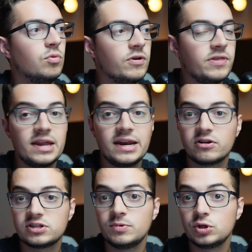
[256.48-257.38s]
with the
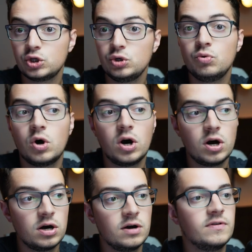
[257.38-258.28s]
announcement too
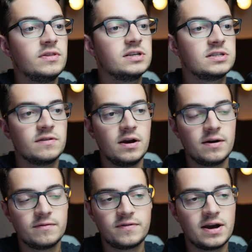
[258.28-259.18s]
of this
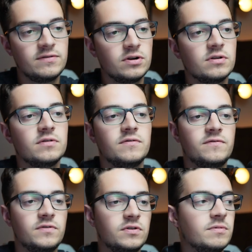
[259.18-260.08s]
5-year
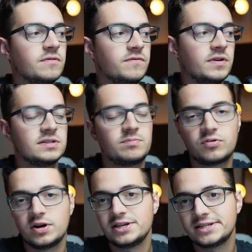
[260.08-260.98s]
firm fixed
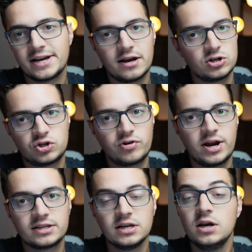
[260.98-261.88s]
price
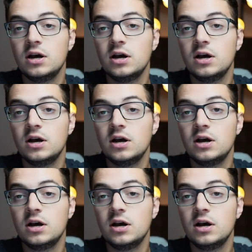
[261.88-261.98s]
contract.